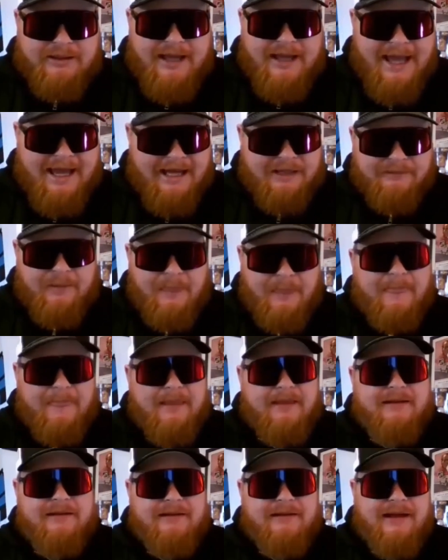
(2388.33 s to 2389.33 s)
Adam,
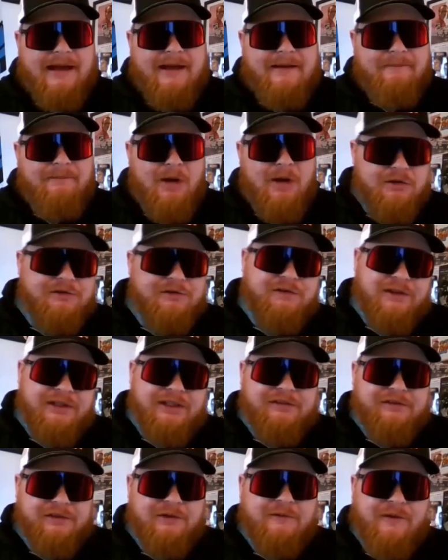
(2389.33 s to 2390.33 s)

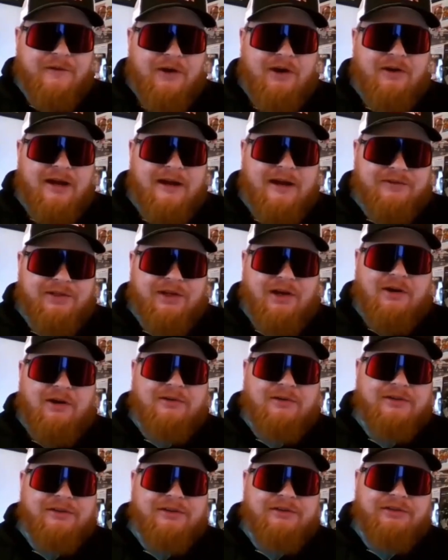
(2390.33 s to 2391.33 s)
mostly so far I've talked